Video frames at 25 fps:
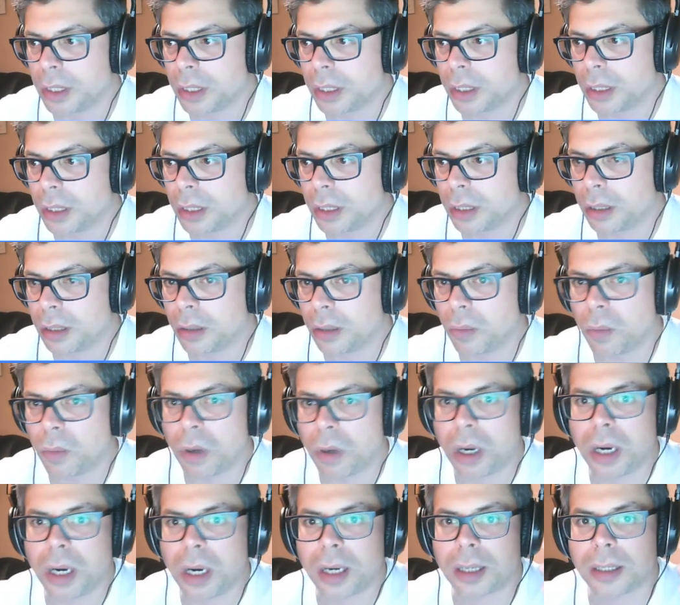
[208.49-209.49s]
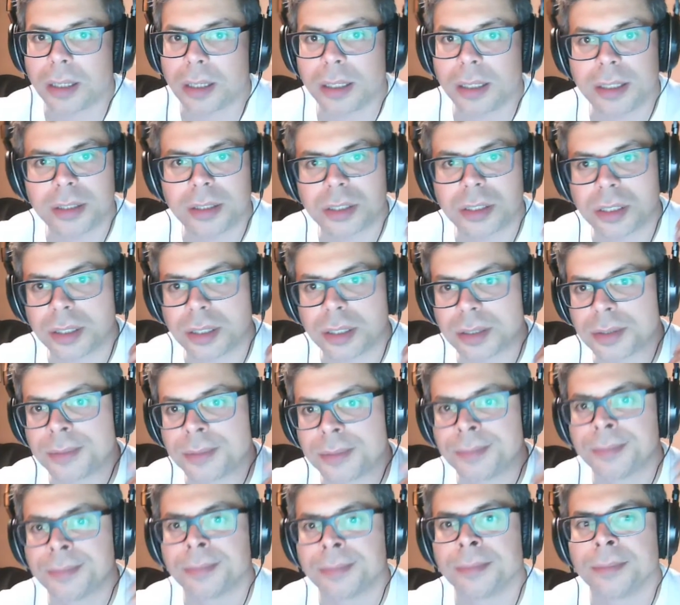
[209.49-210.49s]
a walk, it's just
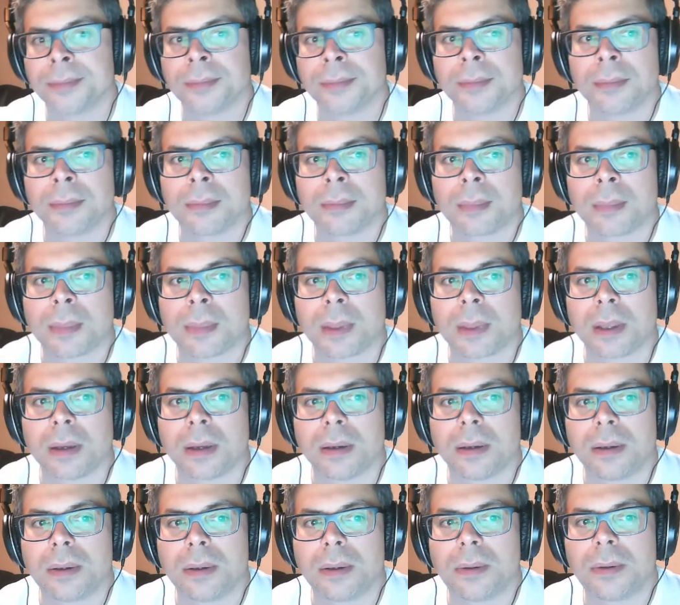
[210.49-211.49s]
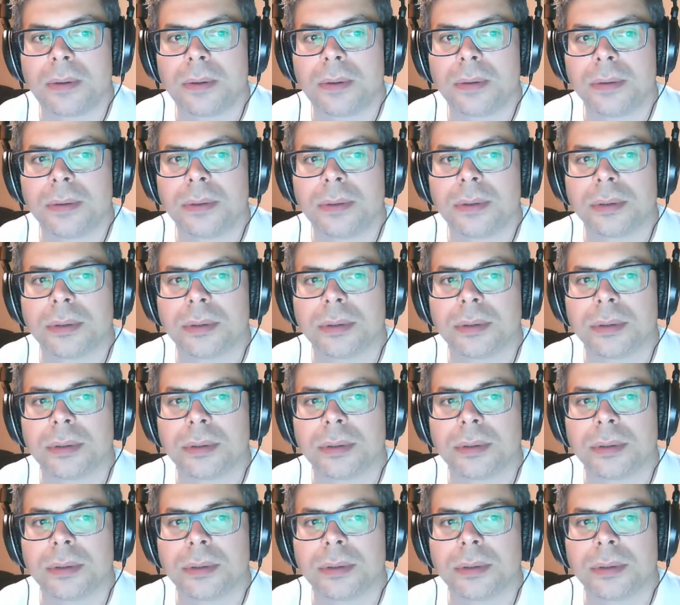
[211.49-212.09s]
hold,